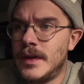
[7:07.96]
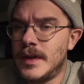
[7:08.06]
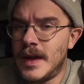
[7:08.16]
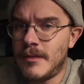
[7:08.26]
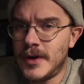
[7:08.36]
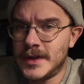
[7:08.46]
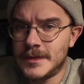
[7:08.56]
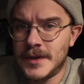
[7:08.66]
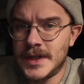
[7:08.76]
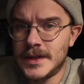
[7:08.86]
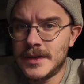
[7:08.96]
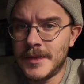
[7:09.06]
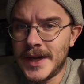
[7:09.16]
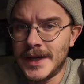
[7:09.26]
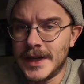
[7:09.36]
That brings me to
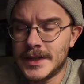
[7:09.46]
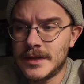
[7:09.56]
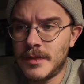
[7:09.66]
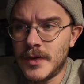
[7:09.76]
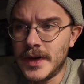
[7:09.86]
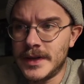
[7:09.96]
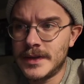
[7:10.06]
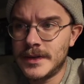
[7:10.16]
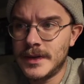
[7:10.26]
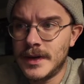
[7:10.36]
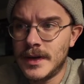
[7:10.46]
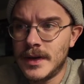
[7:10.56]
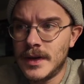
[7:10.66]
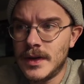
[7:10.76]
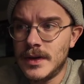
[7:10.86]
my next point.
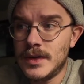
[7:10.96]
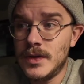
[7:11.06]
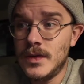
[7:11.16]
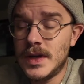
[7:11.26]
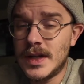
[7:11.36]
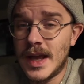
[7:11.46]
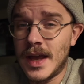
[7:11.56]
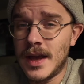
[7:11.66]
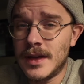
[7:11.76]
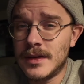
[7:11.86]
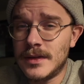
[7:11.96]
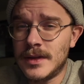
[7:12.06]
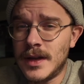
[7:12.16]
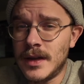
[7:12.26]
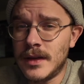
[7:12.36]
You can add
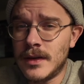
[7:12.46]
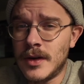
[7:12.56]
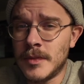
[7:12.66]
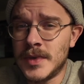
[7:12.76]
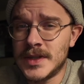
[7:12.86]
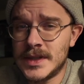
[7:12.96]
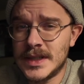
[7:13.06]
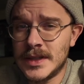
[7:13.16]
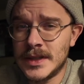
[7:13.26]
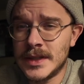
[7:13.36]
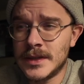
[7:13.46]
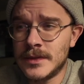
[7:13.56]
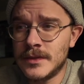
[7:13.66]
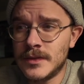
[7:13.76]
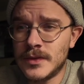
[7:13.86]
like a
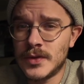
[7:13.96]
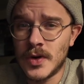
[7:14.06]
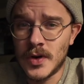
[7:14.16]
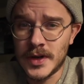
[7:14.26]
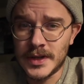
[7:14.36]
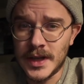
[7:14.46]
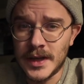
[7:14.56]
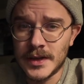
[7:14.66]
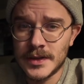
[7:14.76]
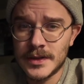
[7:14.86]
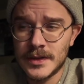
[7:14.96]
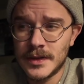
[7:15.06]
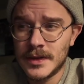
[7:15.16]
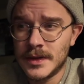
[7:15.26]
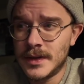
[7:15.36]
bazillion drawing layers,
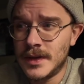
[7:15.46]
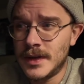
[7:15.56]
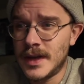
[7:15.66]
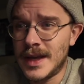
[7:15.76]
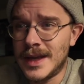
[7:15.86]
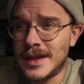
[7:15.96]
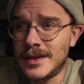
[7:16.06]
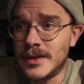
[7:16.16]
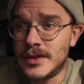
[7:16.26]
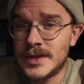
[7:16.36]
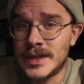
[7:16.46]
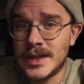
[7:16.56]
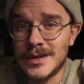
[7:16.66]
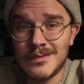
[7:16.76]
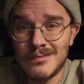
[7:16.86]
and you'll
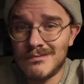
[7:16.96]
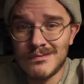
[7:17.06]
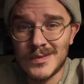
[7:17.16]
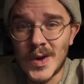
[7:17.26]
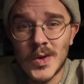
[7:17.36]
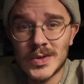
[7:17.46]
see no